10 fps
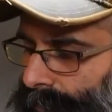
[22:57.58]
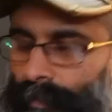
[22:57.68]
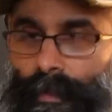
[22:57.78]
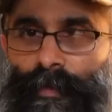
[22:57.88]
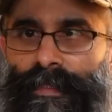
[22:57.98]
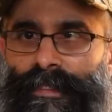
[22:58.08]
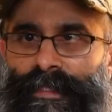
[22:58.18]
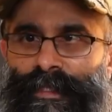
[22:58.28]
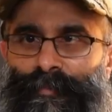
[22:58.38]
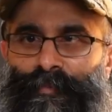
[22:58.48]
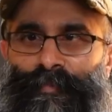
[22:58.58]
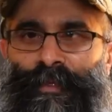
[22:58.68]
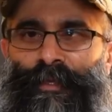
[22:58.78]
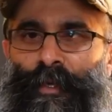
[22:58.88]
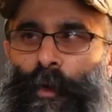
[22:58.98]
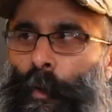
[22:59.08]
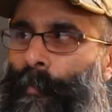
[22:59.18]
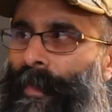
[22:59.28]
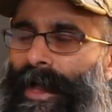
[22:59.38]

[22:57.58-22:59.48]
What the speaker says: there's the system. So